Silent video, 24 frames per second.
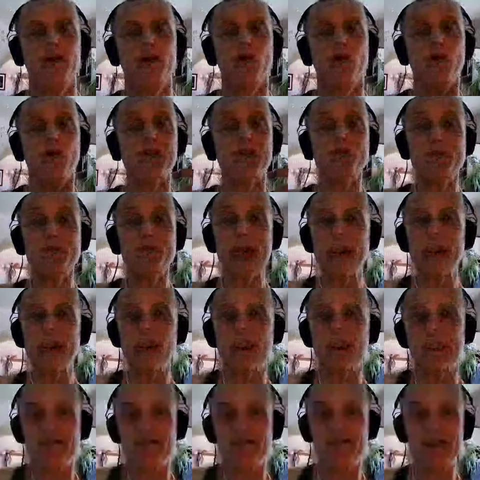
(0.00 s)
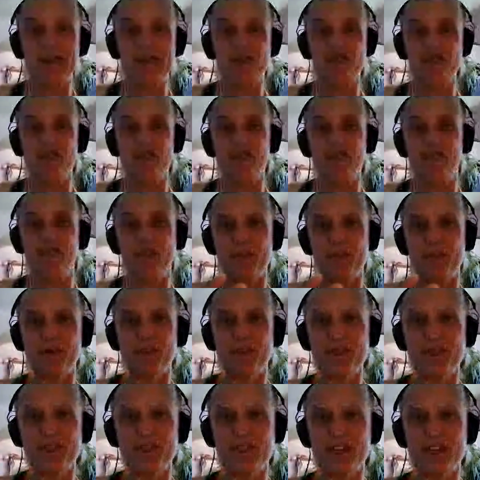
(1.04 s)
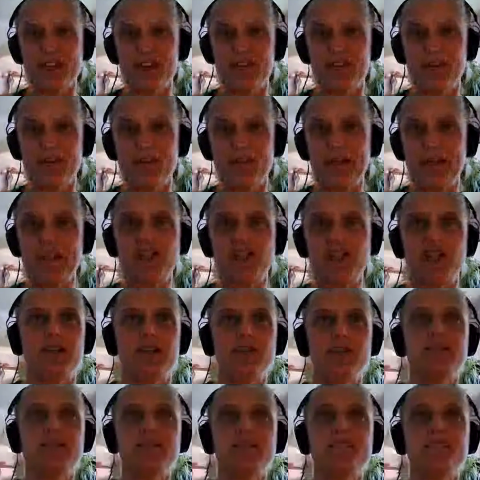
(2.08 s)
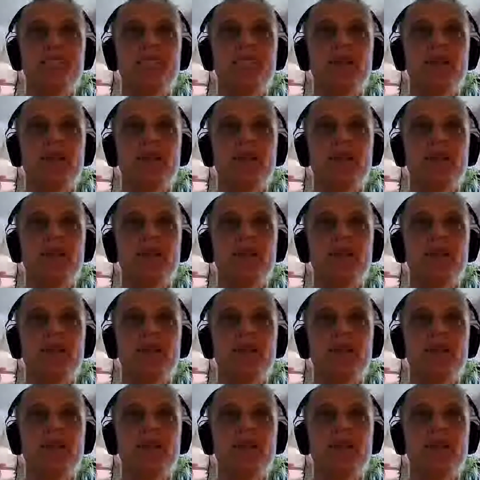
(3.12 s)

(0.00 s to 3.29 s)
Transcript: which may not even be true for the person sharing the pictures.